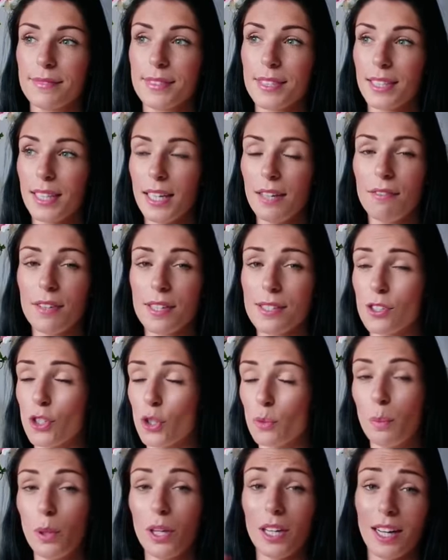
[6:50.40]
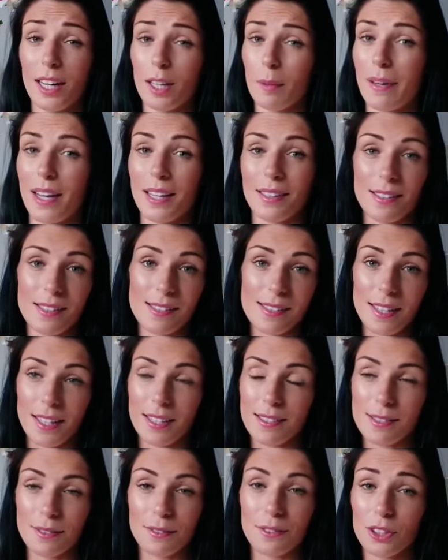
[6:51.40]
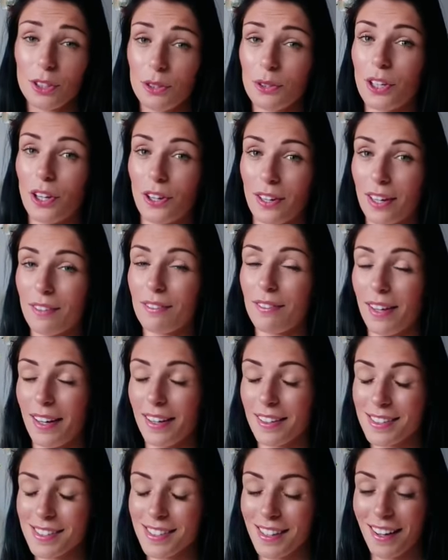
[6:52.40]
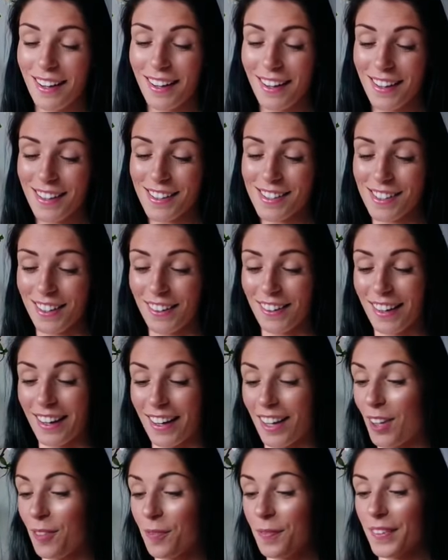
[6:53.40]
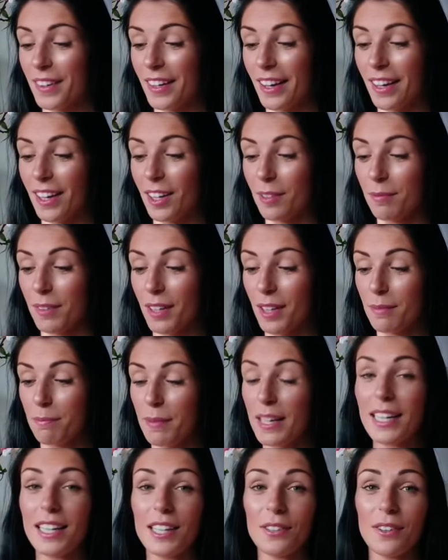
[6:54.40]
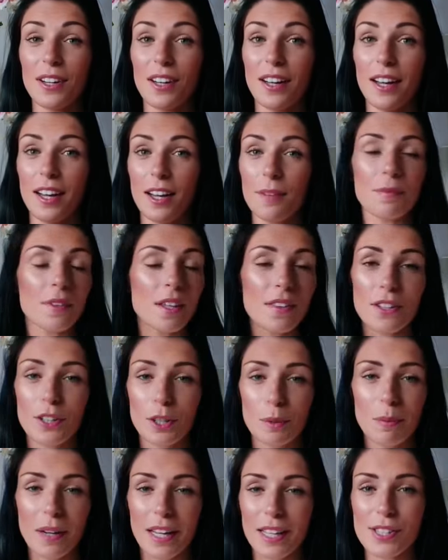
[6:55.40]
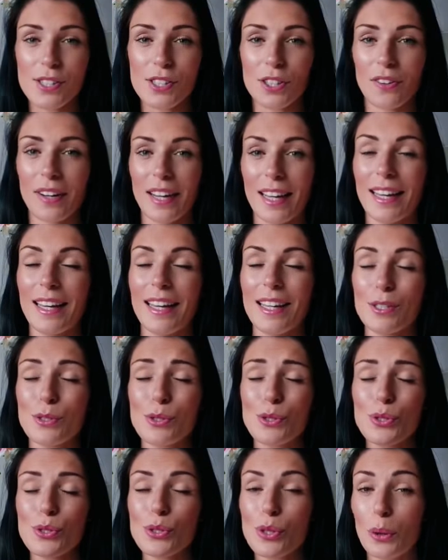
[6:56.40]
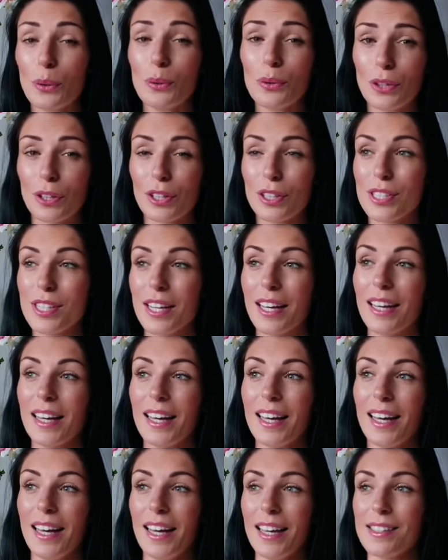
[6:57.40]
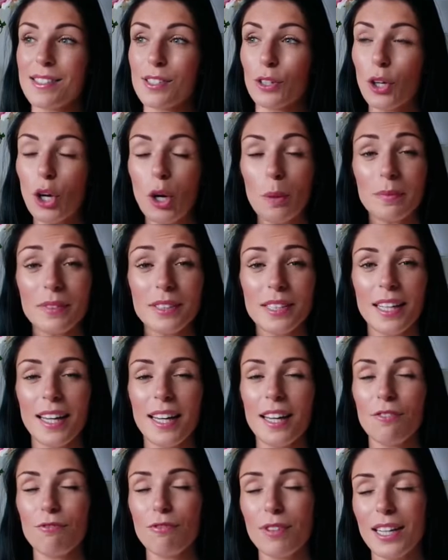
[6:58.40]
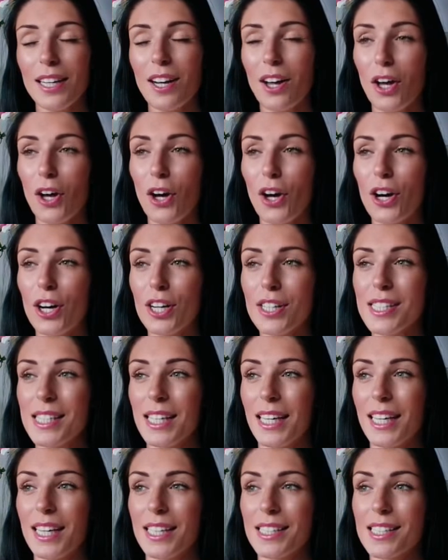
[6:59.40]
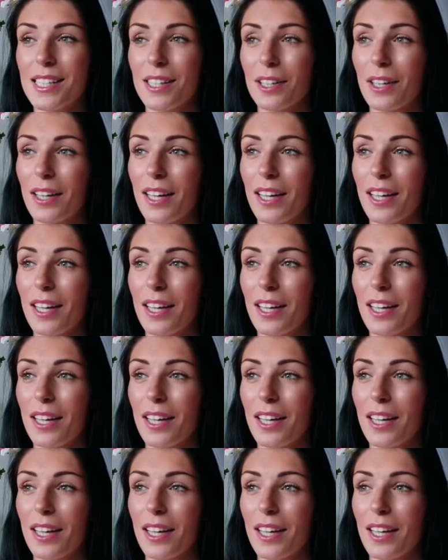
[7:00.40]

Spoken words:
So Netflix is just pulling out the bag these days. You go Netflix. So yeah, The Good Place, is so good. It's a comedy, really light-hearted.